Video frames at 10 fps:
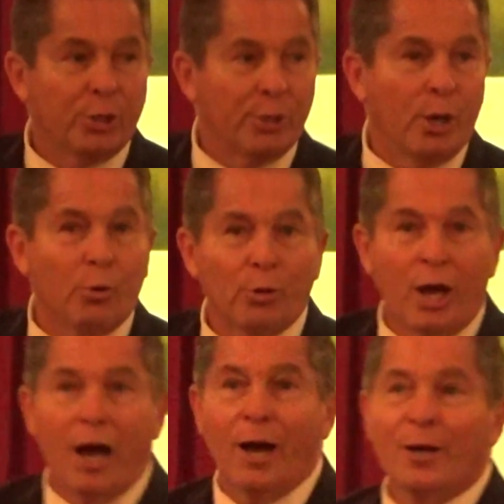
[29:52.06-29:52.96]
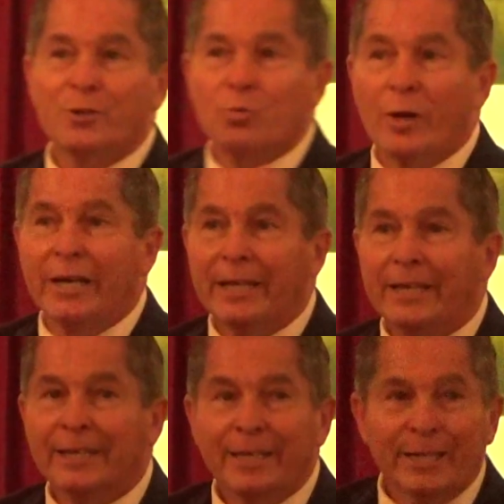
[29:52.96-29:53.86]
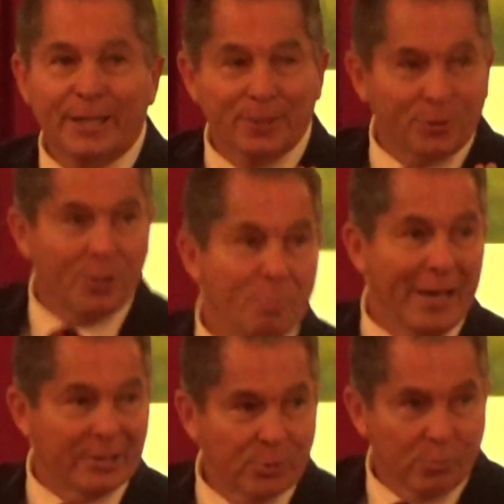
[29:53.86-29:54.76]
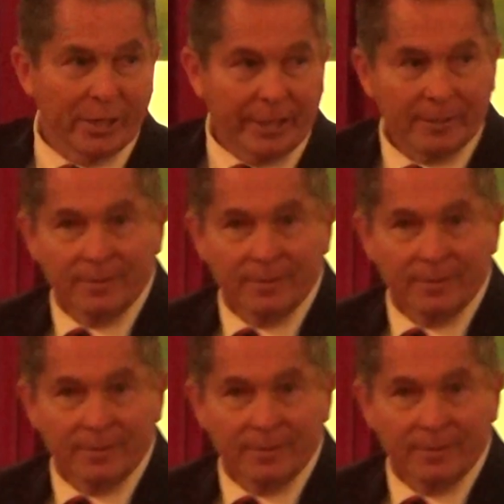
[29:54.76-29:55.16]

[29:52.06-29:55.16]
you to know God's way is the best way.